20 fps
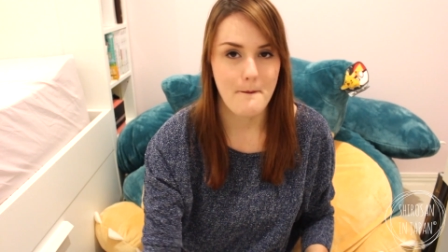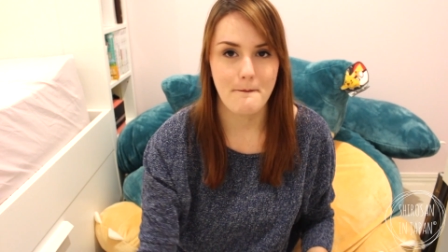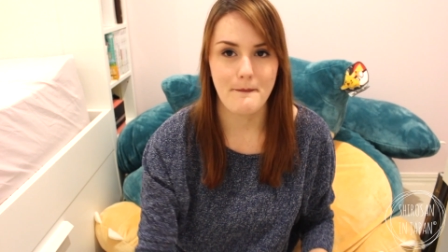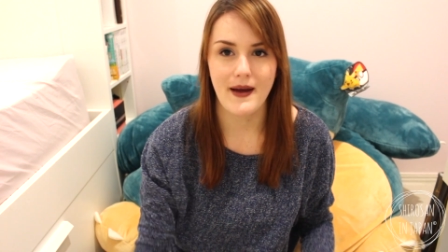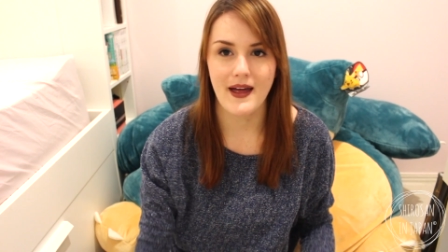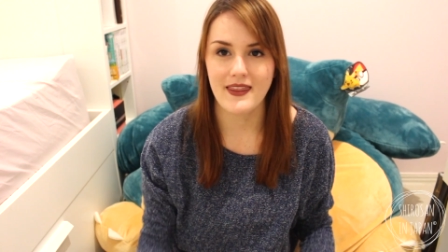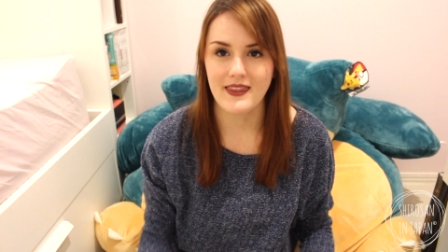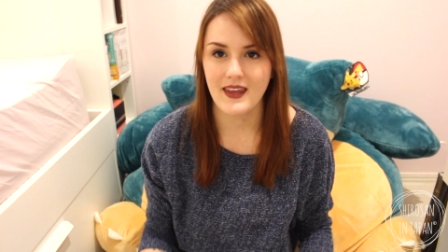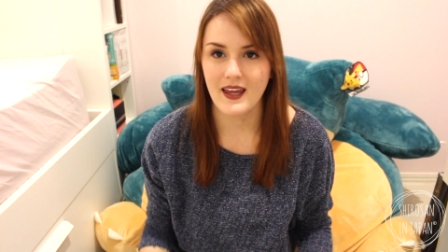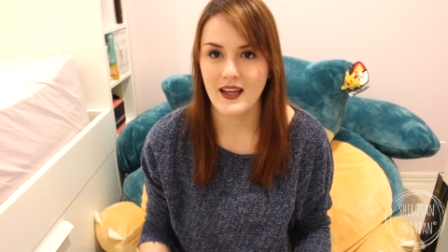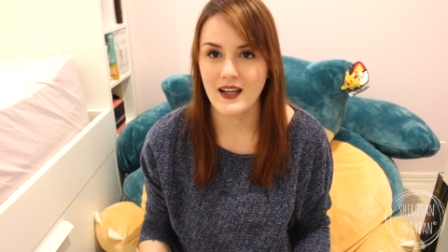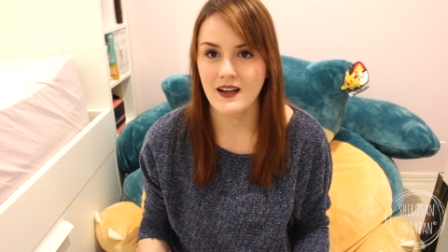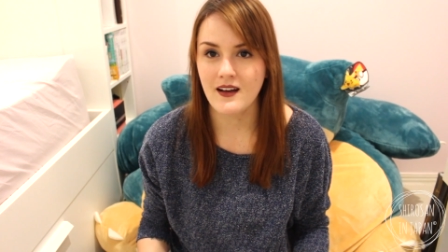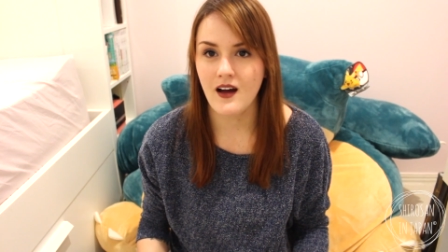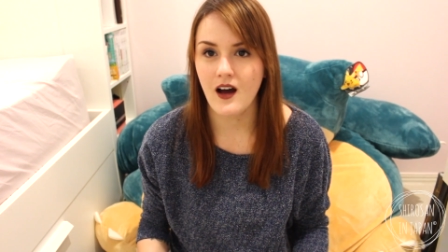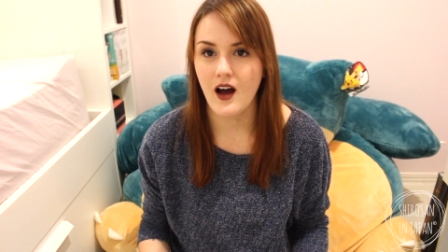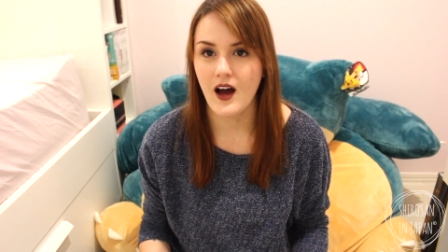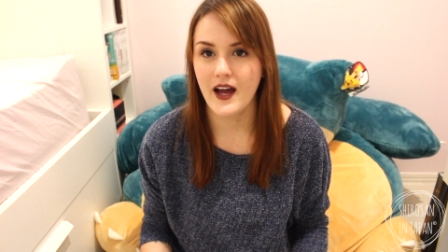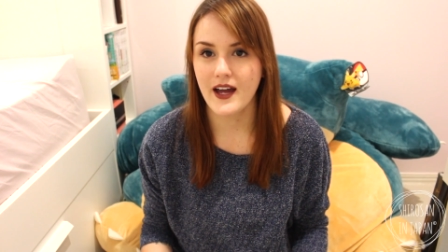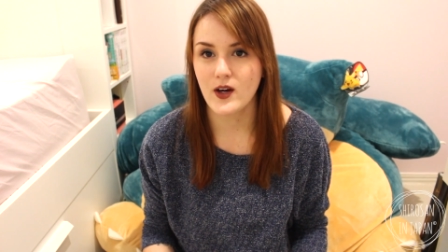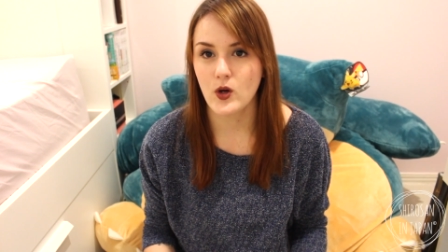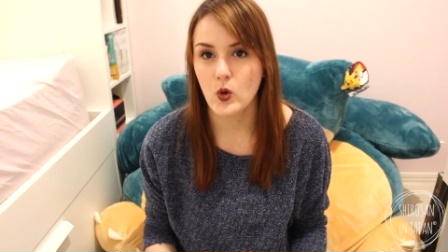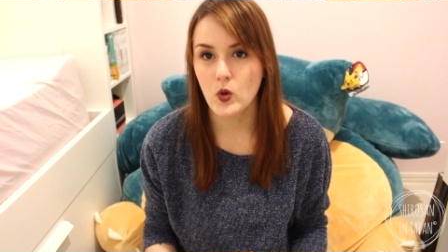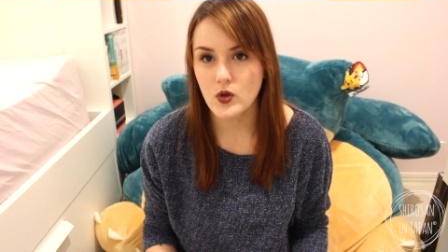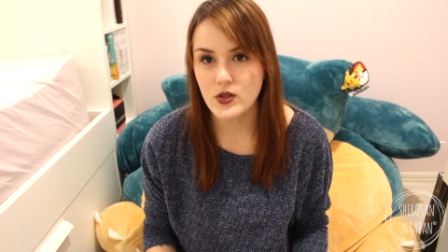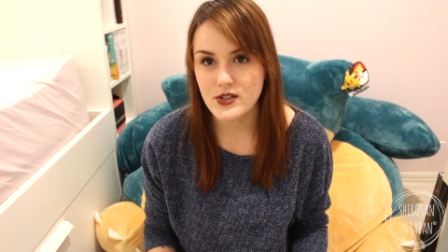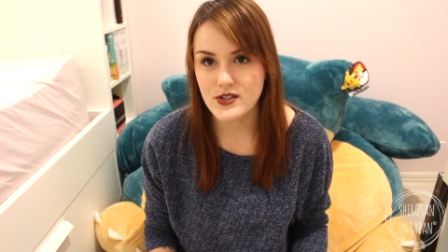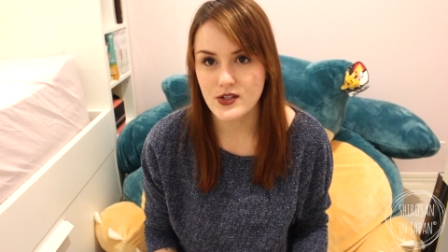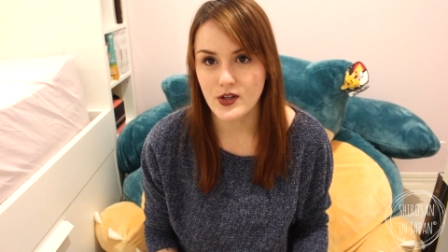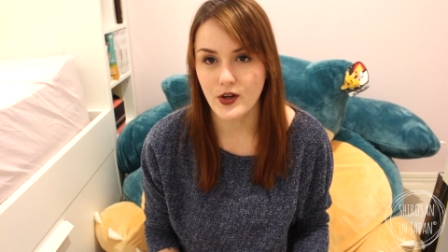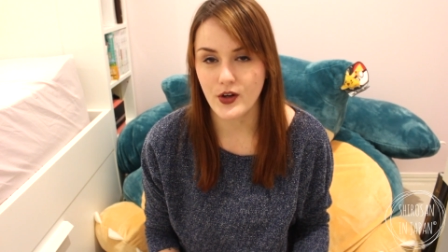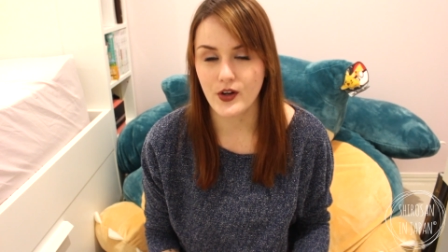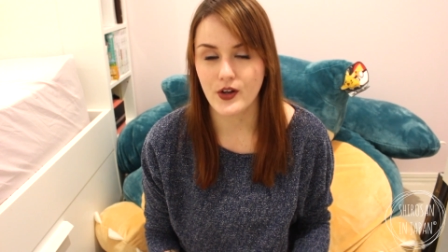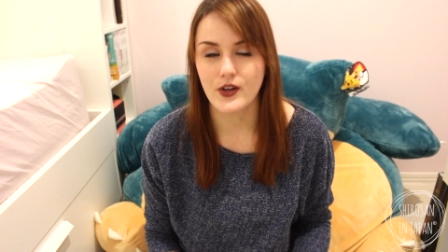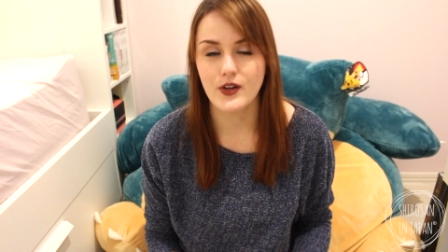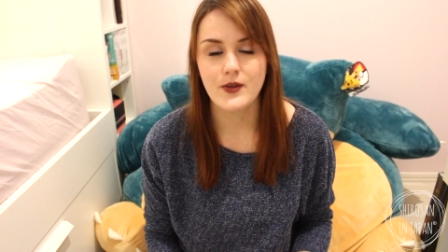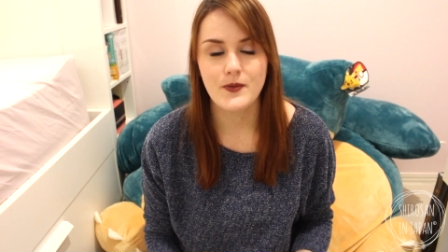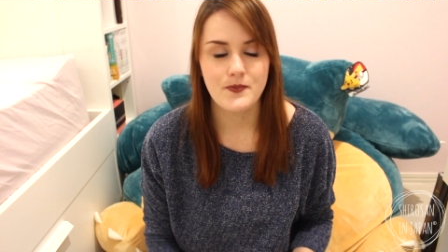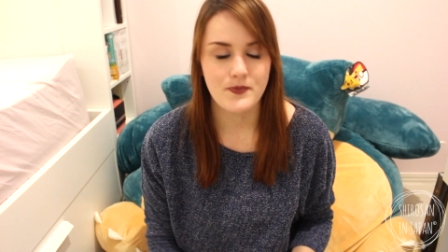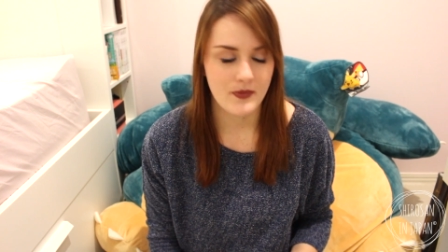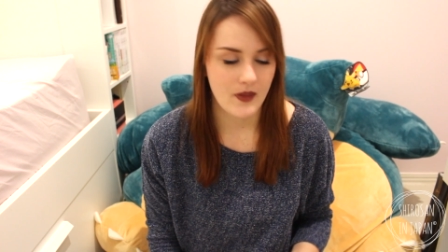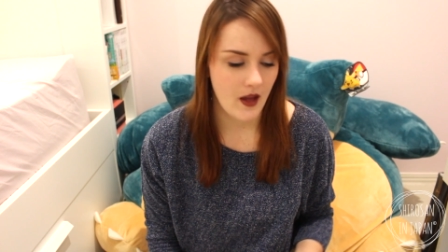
but then I also,